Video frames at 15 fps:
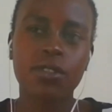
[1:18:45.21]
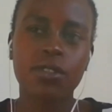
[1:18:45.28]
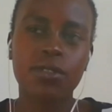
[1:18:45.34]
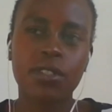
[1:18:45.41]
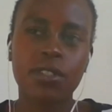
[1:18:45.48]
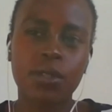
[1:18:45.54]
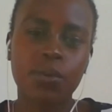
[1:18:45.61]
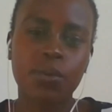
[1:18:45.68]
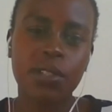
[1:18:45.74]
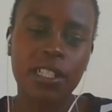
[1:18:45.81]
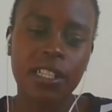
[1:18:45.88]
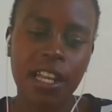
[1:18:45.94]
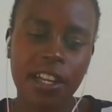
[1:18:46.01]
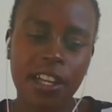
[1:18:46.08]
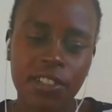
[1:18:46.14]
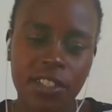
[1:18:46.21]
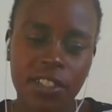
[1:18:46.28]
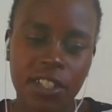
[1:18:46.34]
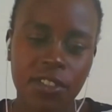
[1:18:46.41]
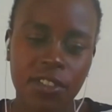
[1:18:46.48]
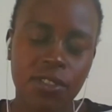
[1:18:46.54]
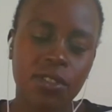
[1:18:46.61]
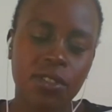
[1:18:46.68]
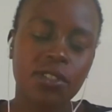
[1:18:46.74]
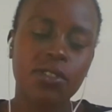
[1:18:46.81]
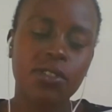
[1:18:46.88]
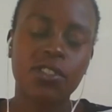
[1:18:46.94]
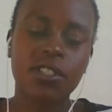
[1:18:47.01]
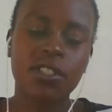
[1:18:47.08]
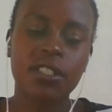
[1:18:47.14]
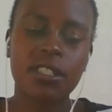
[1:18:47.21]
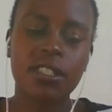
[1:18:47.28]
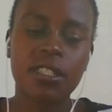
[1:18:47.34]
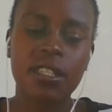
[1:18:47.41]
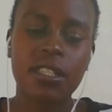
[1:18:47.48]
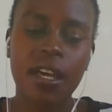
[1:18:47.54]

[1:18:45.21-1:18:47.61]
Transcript: to deal with large data solutions